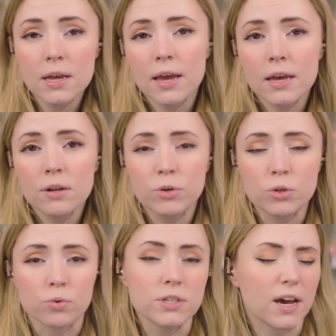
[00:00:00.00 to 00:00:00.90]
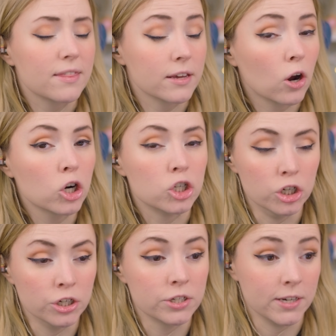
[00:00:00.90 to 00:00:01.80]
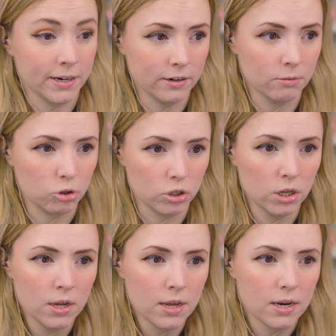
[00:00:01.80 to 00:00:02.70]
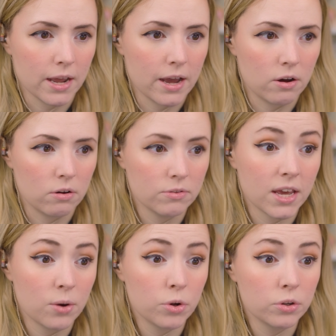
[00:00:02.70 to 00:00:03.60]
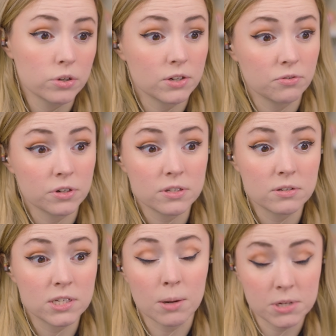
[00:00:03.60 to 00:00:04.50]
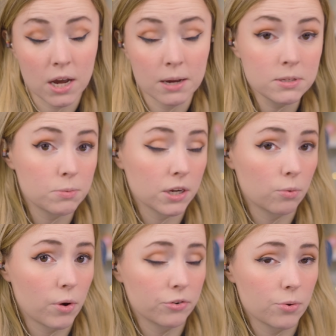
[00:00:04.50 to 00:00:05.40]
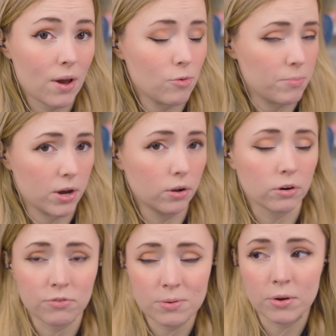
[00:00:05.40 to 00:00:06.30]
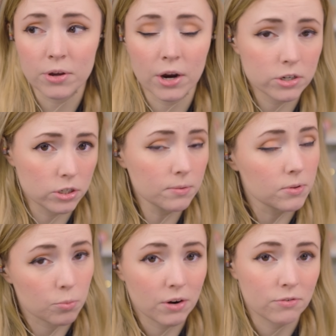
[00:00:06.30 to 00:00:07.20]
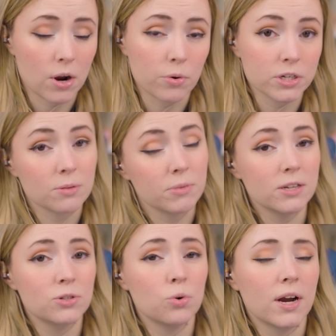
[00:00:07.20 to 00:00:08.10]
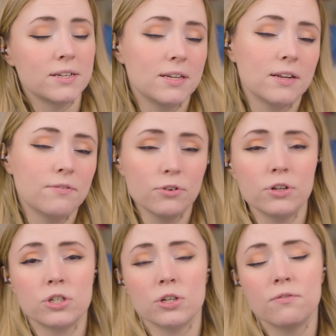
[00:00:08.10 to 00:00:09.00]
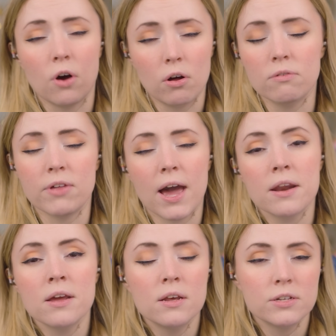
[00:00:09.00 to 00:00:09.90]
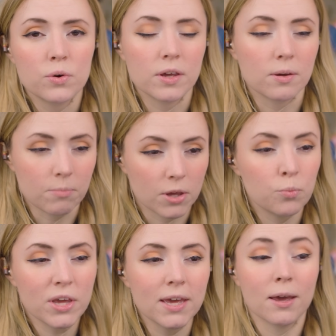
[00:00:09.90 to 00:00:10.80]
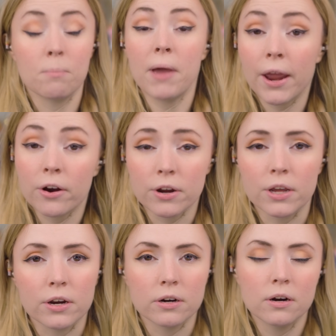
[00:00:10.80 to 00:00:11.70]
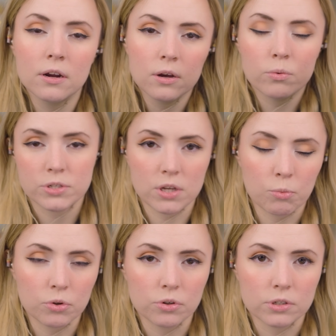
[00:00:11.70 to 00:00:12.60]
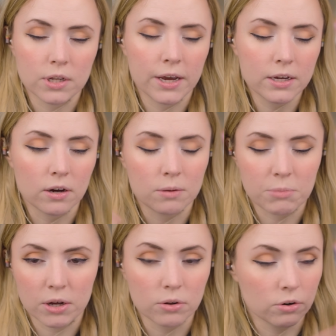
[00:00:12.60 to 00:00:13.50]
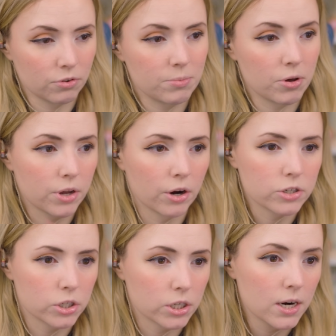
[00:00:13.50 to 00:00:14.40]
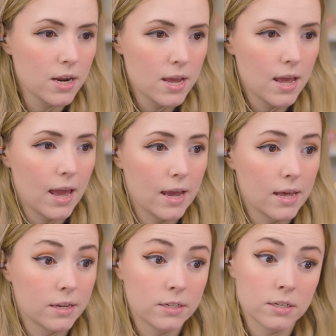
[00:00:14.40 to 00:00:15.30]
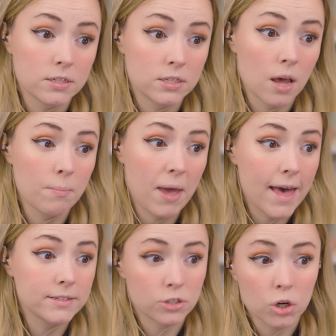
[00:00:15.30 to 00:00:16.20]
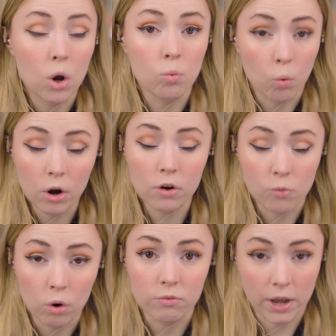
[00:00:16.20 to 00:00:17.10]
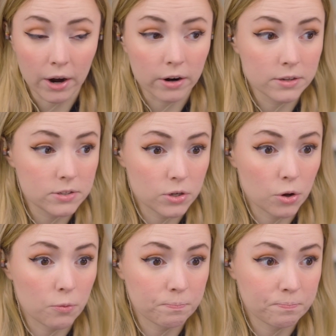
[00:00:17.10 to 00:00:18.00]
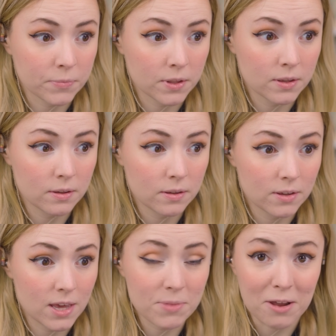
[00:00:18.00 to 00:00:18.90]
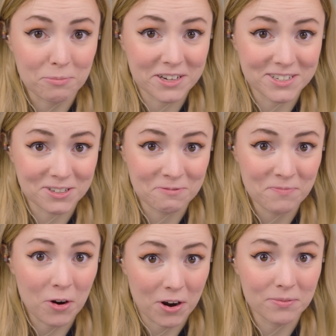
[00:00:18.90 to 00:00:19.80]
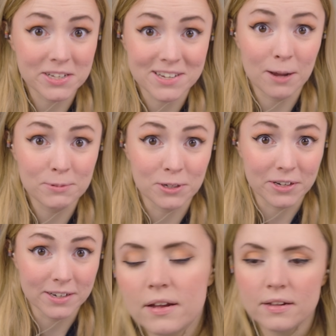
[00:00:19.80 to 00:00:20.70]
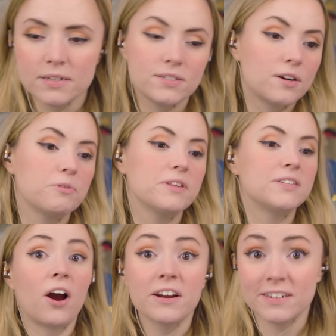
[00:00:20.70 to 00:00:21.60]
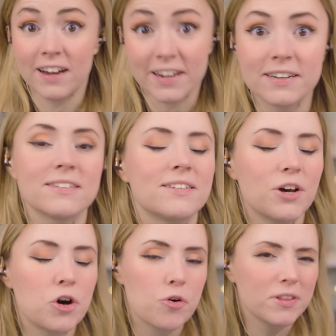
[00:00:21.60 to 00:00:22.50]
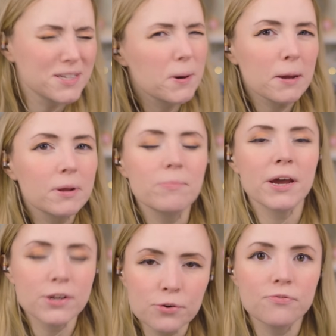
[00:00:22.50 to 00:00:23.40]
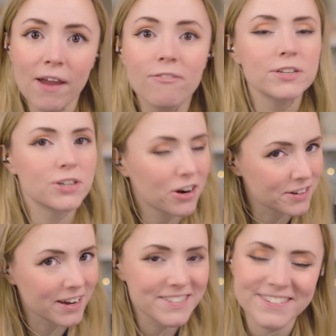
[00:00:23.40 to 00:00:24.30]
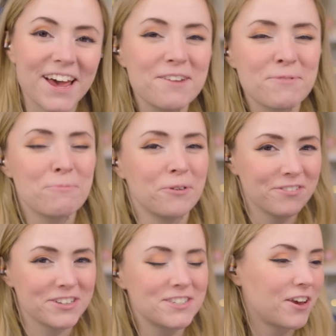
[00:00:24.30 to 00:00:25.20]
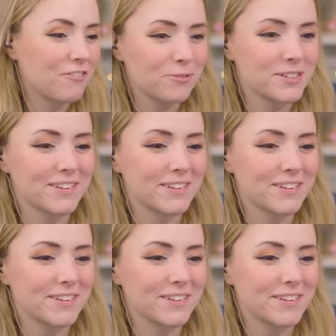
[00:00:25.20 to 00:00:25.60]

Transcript: and which ones I think are just terrible. Now, they will look different sometimes depending on whether you have a male or a female character, and whenever I went to the media tour, I did get footage of all of that so we can compare here what some will look like on male or female character, and some hats don't work for Viera, so keep that in mind too. All right, let's hop to it. Let's start with Dark Knight. So this might be my new favorite Dark Knight set. My previous favorite was